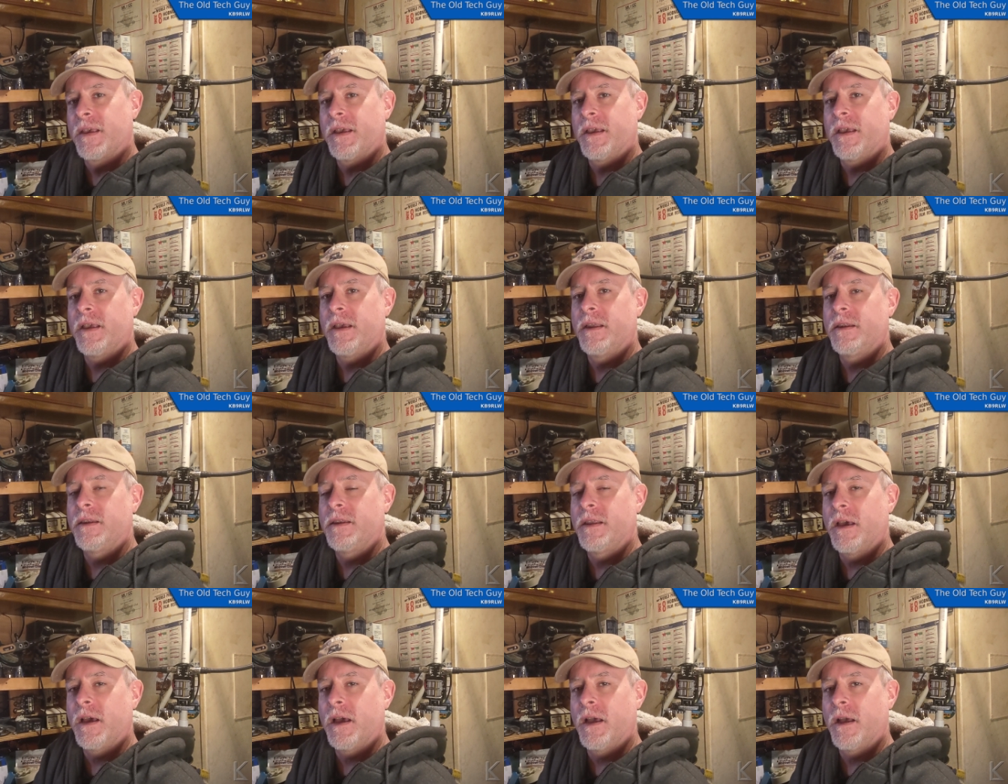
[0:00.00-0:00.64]

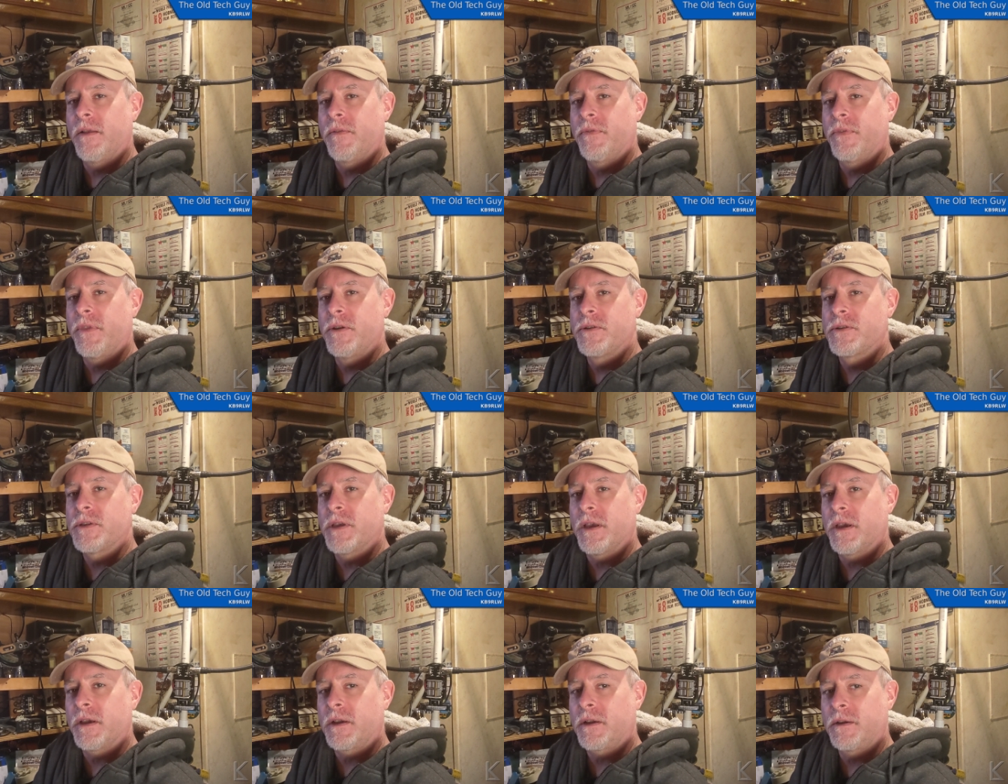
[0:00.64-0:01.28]
And uh,
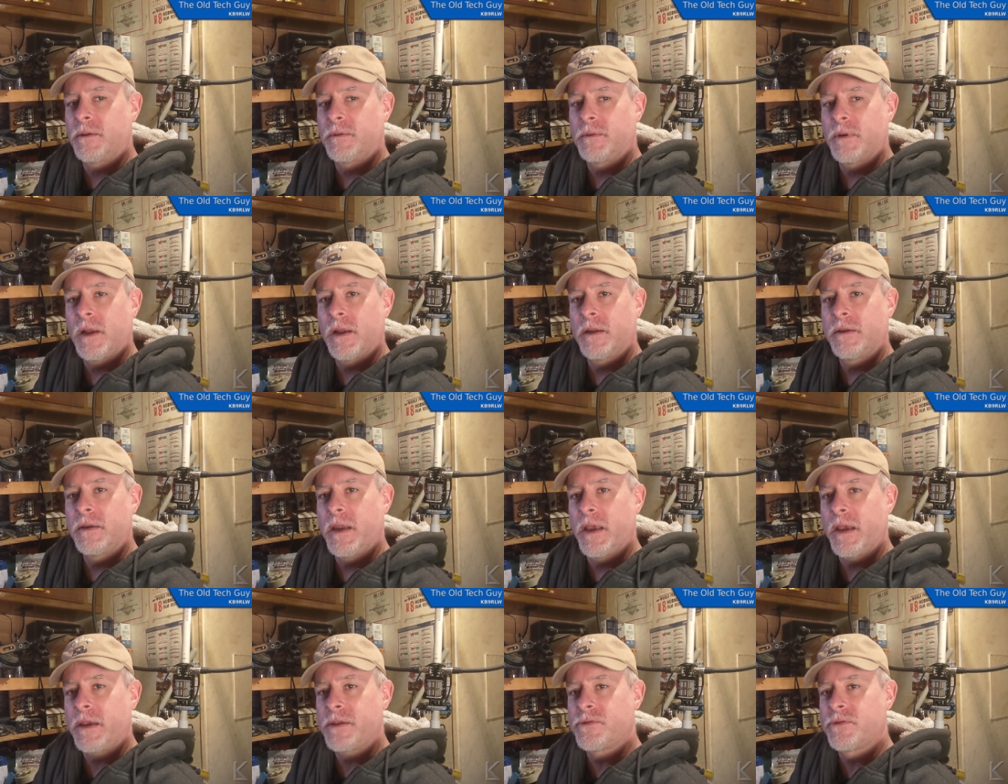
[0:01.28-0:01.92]
there's a,
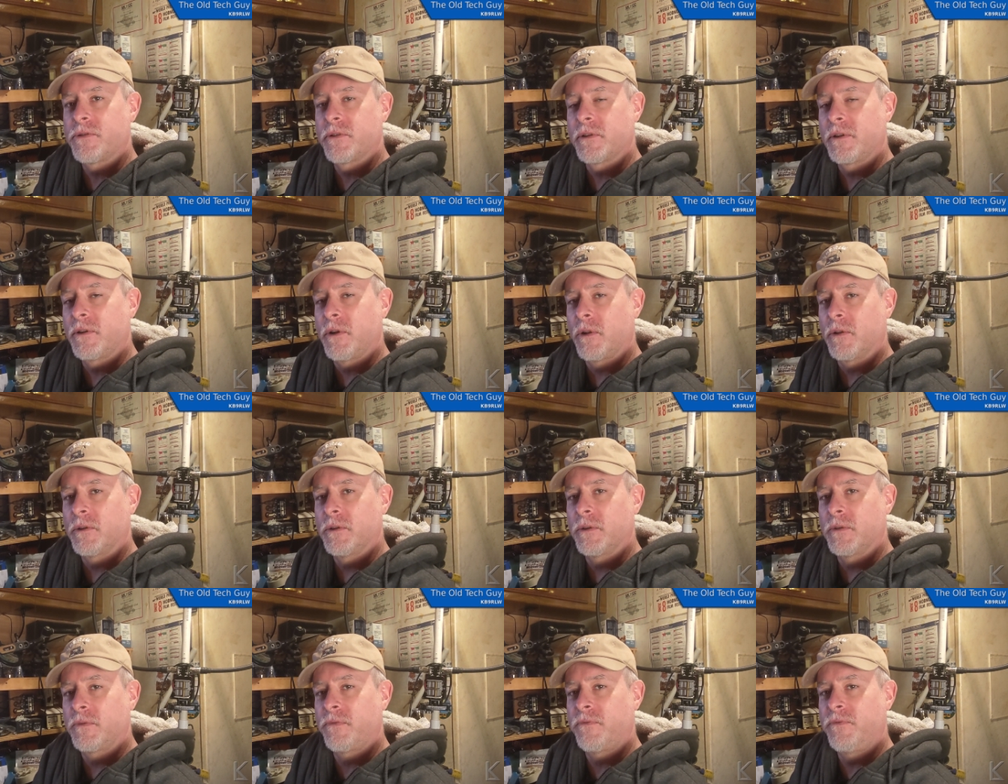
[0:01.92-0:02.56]
an extra
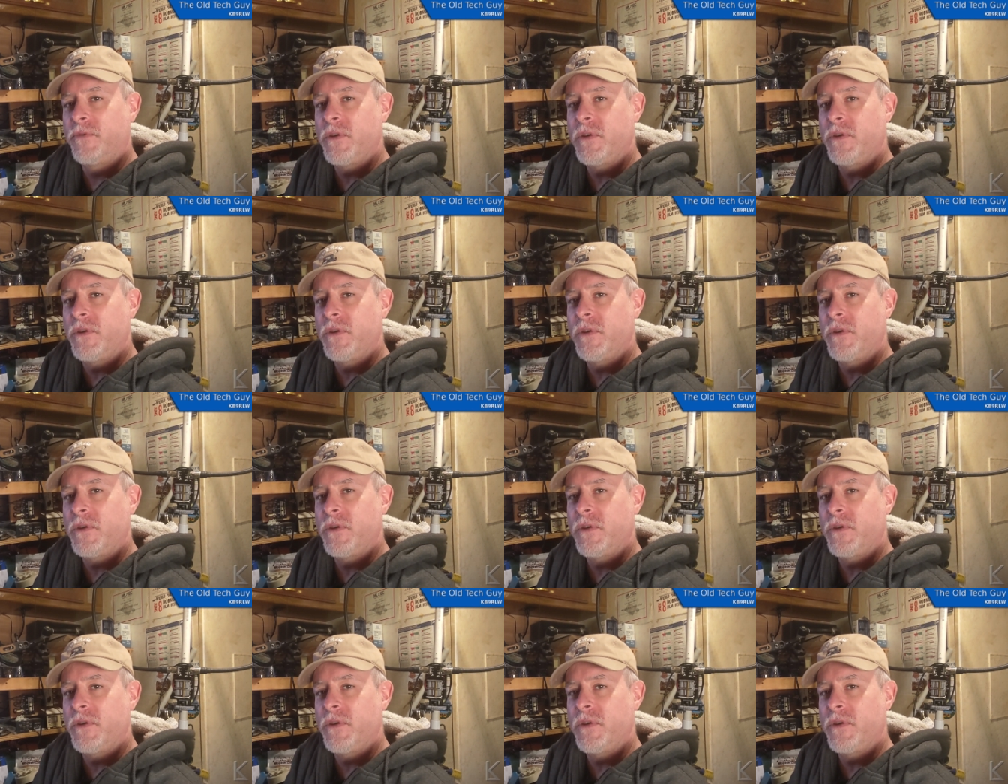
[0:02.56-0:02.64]
little